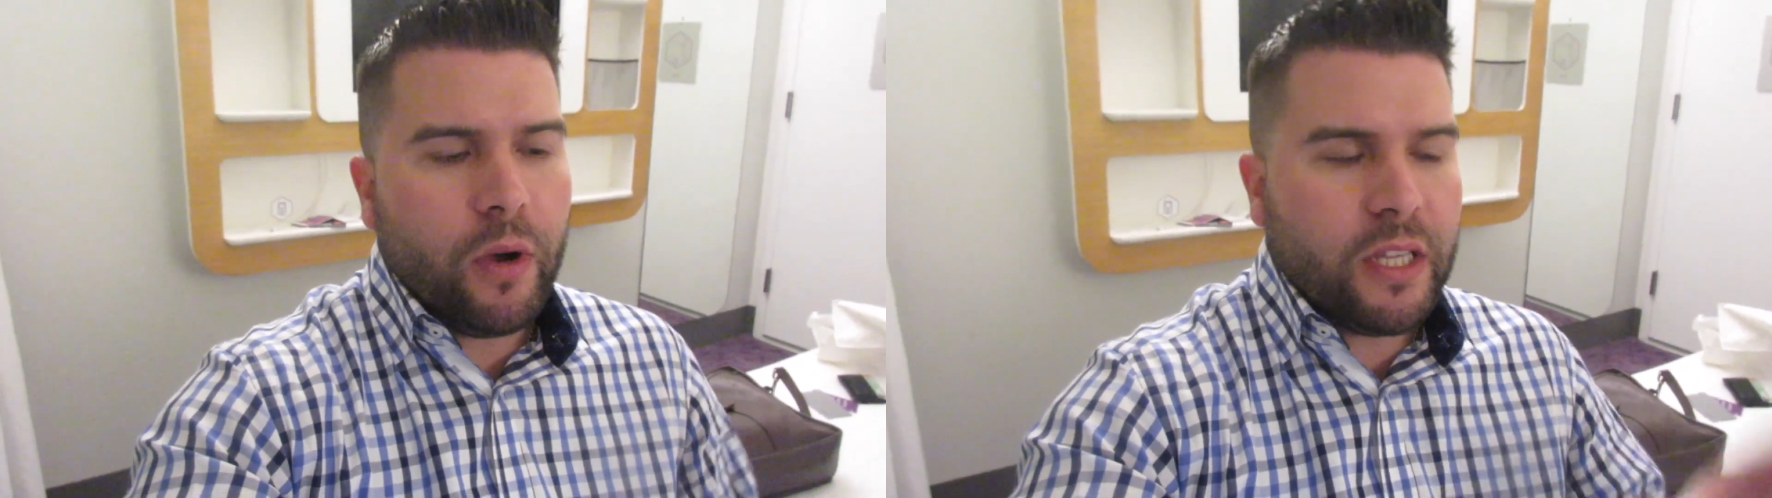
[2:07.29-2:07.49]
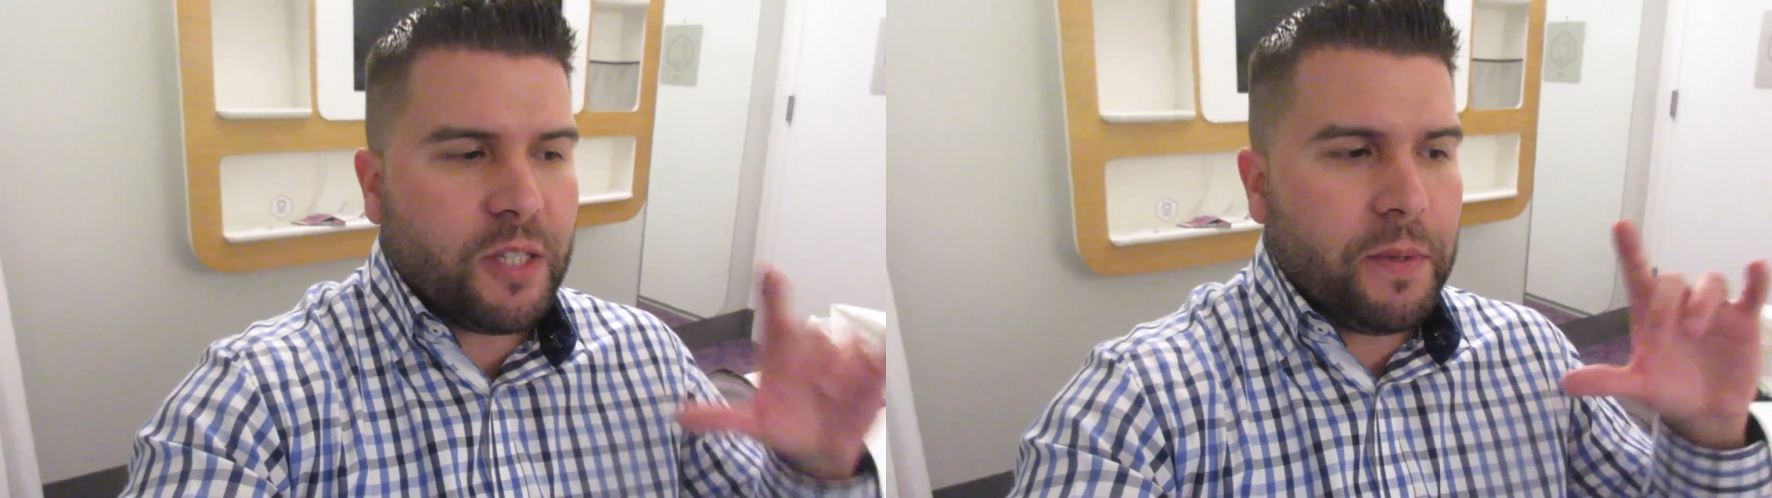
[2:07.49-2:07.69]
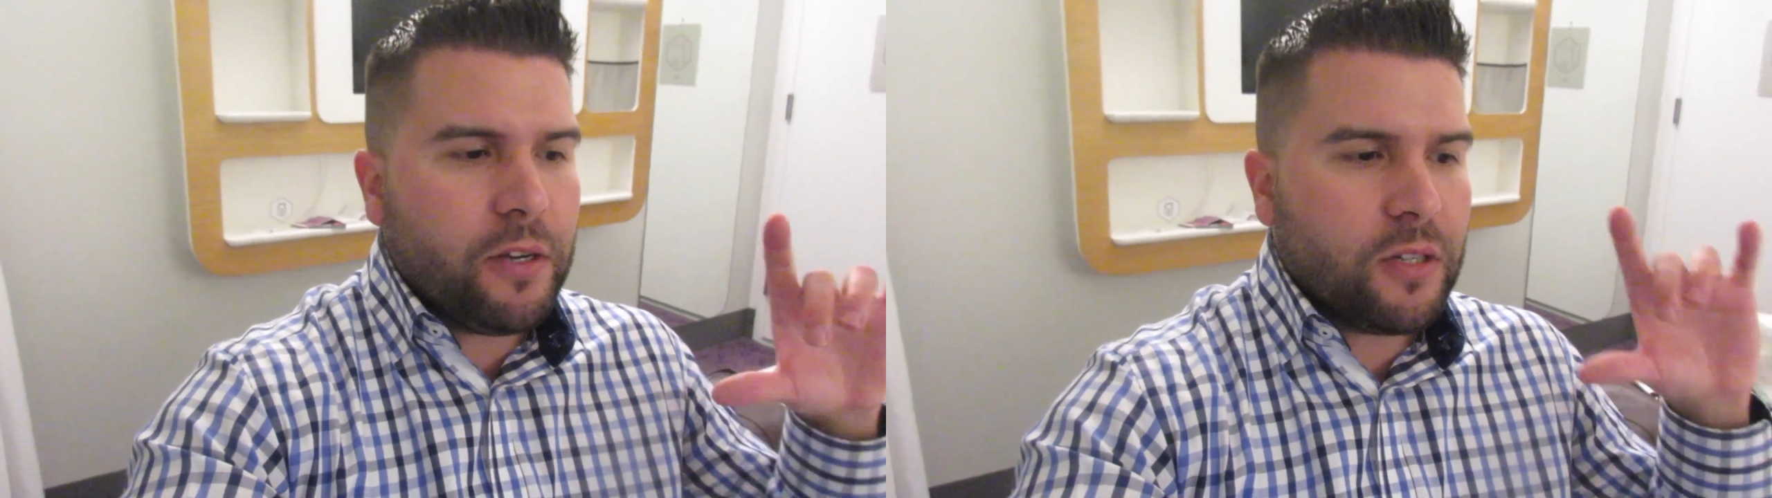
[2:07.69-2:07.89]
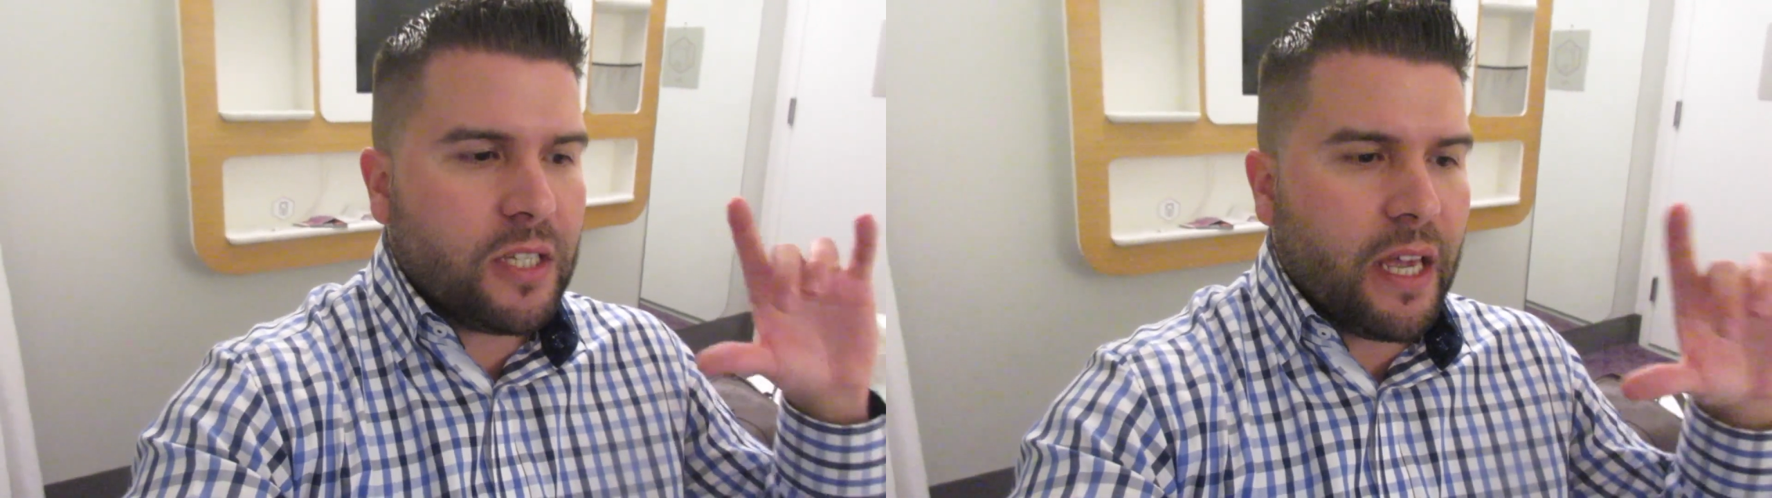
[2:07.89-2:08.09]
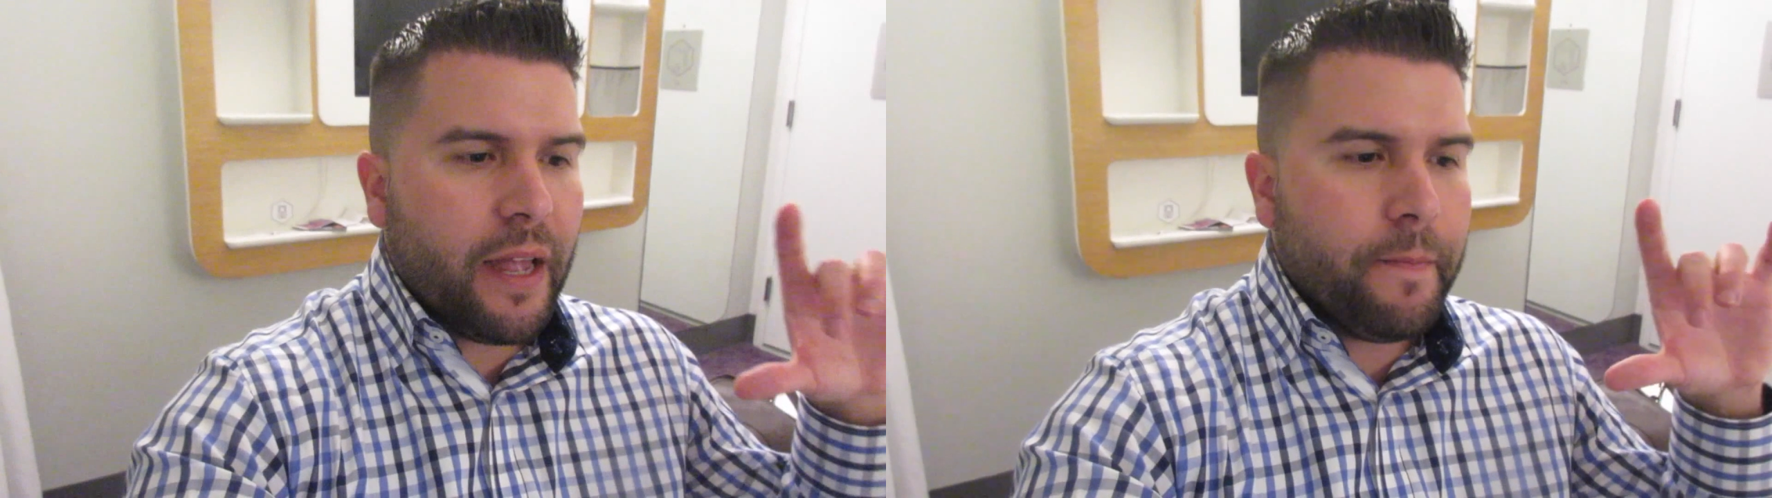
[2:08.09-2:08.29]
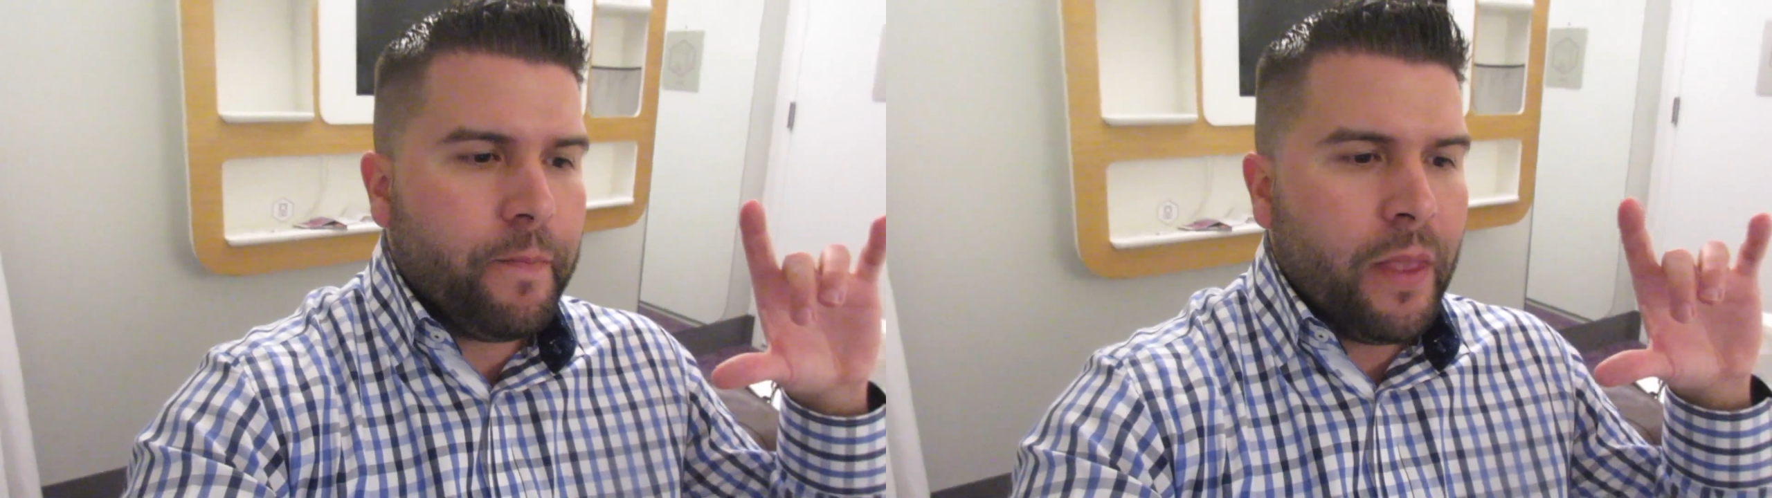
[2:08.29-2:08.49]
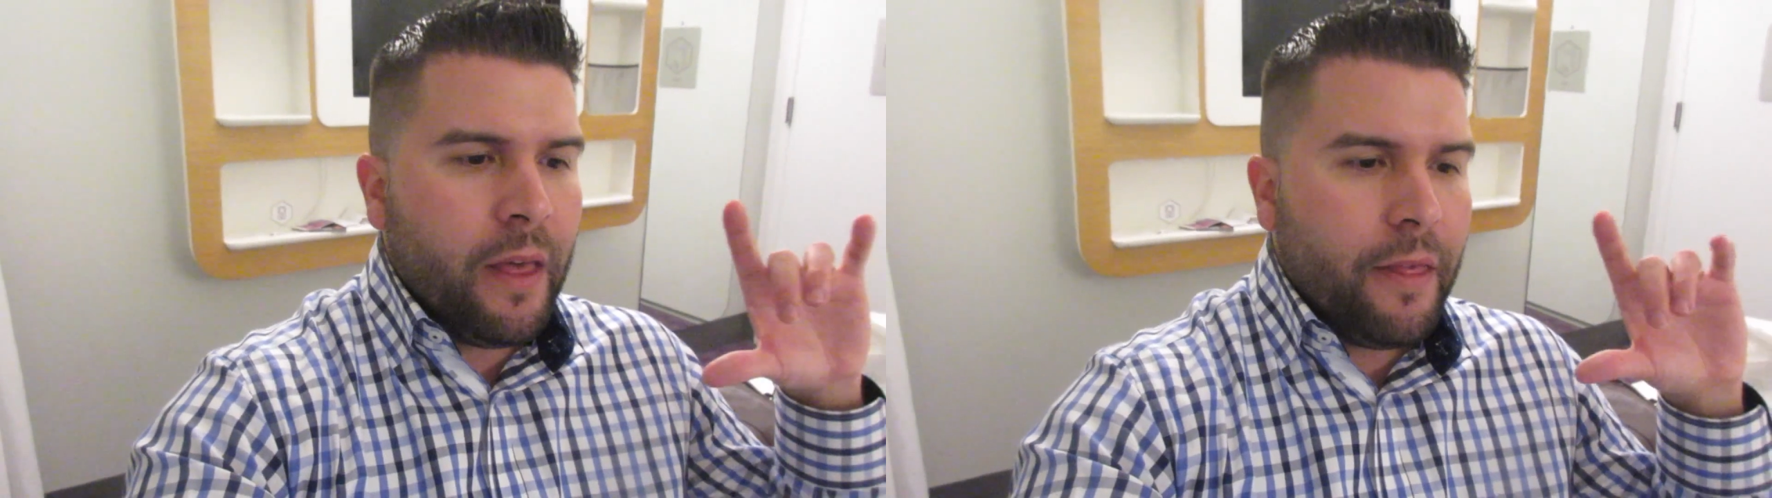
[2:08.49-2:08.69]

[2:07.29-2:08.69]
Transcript: of the speakers said